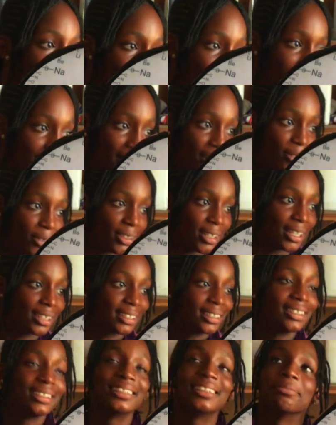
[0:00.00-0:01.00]
Like when I
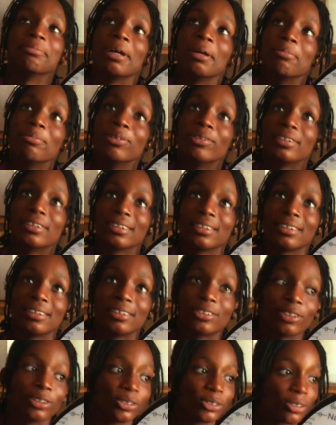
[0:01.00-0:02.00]
did it in my book,
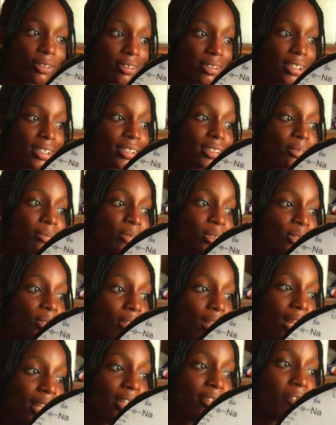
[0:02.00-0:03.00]
it was correct. But
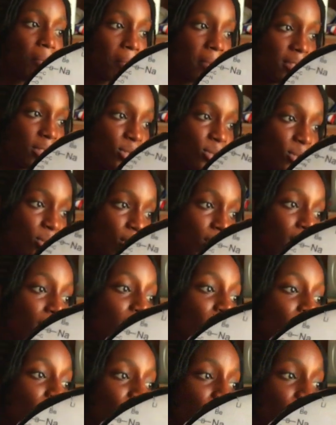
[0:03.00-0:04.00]
when I give a person to
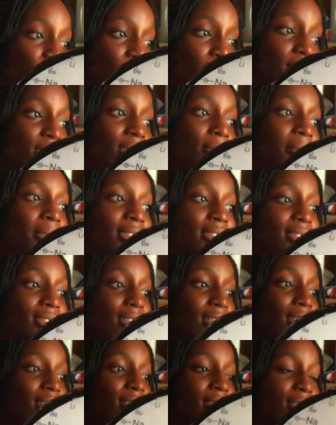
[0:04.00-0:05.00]
do it, the person now.